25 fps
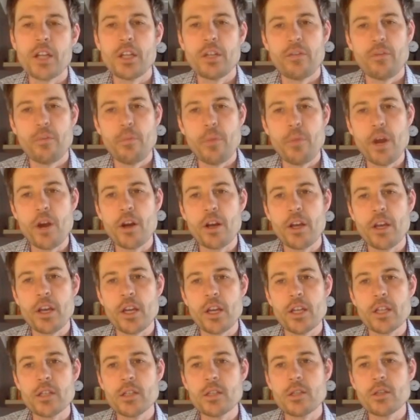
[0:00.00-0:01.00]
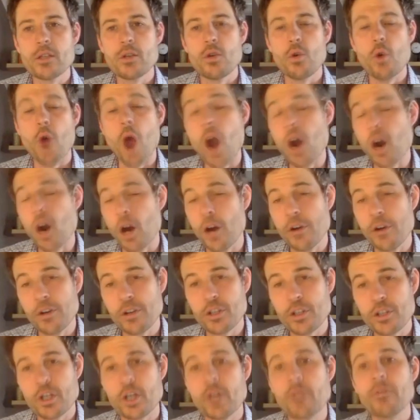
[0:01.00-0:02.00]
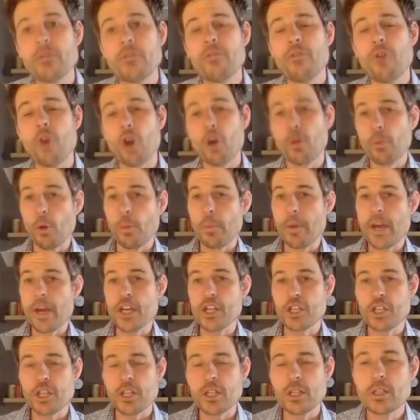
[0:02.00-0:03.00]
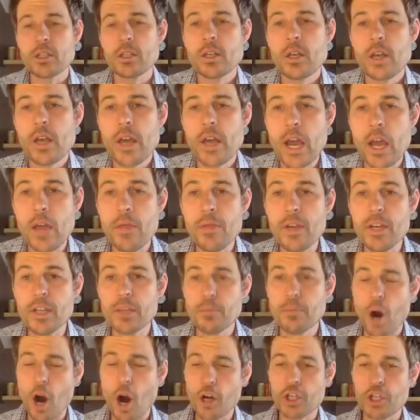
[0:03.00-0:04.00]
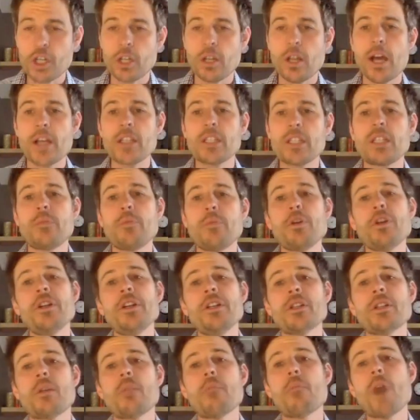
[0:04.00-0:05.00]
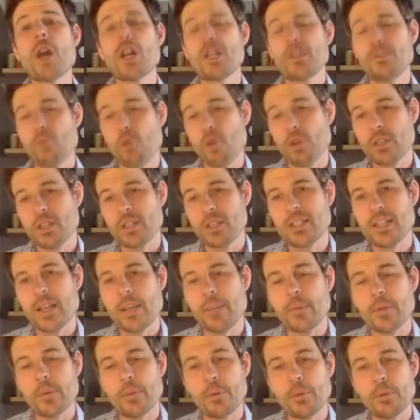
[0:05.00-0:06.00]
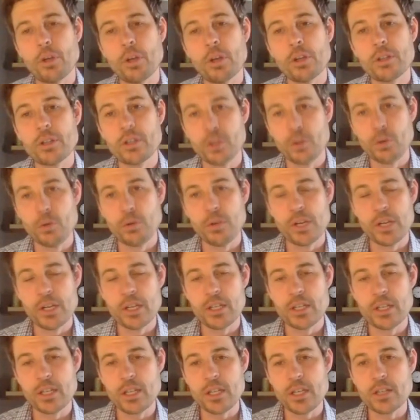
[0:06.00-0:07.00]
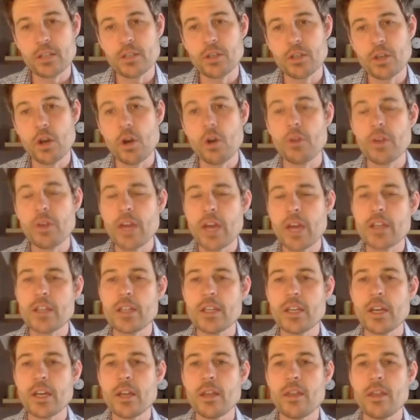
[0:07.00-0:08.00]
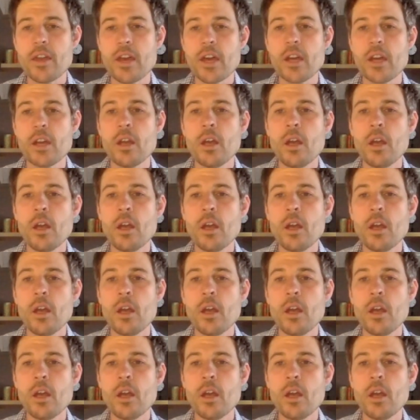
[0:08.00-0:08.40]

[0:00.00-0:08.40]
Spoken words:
of Americans who are underserved and vulnerable patients, and these marginalized communities are much more susceptible to the disease. So the idea that